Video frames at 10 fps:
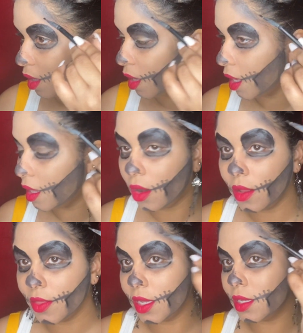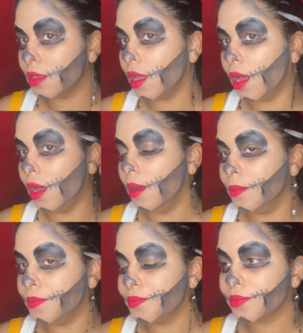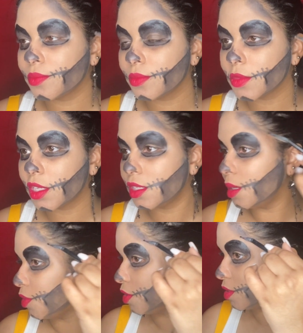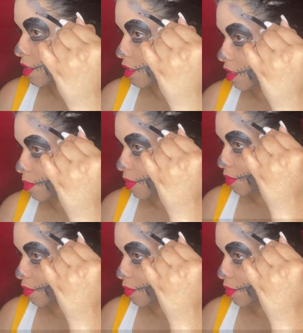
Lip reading: And on the temples, it's going to be